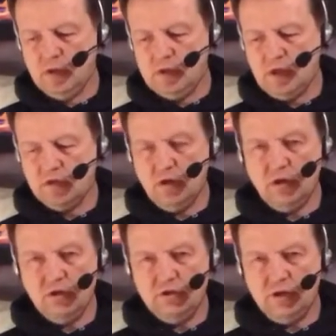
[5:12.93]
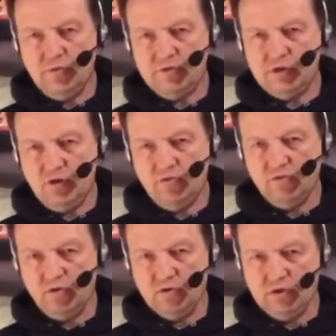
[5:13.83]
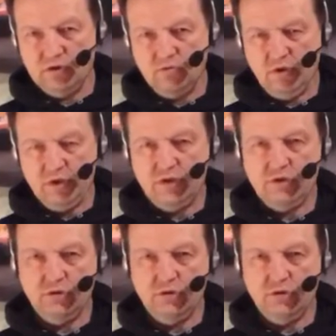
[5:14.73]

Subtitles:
technology of cell phones in which